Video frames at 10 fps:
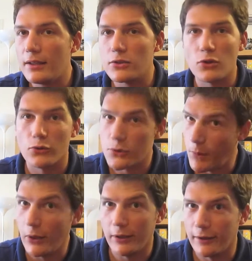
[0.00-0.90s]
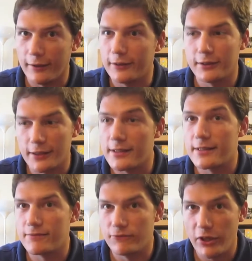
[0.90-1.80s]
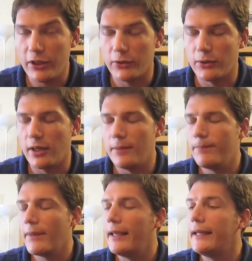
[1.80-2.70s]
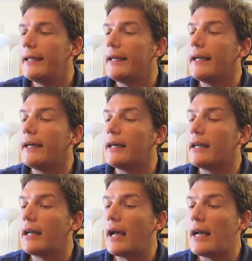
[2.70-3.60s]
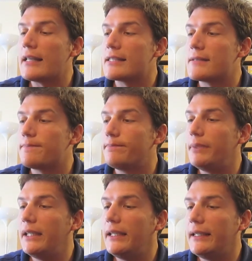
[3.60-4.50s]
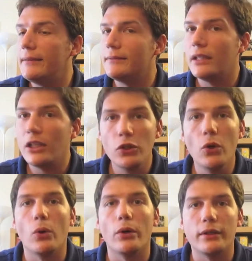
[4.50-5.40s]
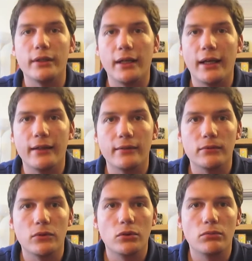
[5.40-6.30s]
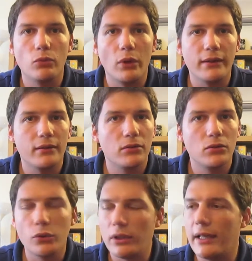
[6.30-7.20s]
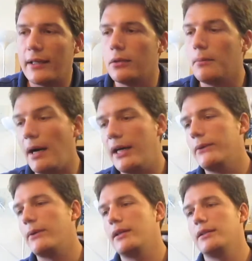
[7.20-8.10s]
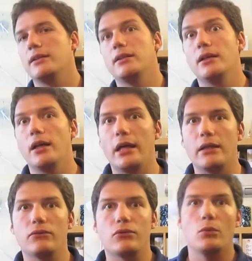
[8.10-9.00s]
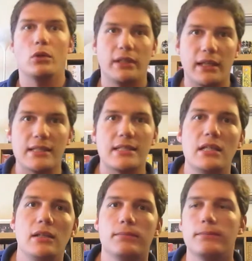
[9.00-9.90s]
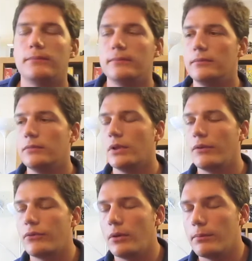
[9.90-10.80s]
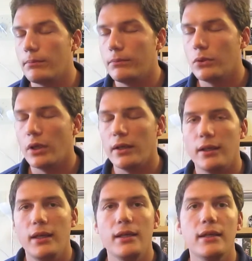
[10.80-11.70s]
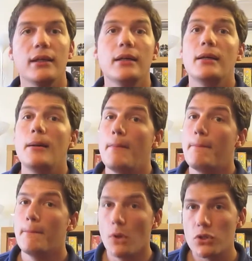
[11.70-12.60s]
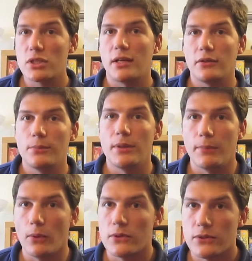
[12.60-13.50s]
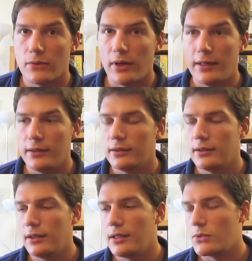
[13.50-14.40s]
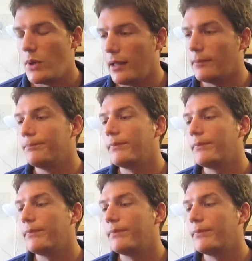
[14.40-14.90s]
so spoiler alert, it's a very good game, has been ignored and went totally under my radar, and from what I can see from Board Game Geek, most other people's radar as well.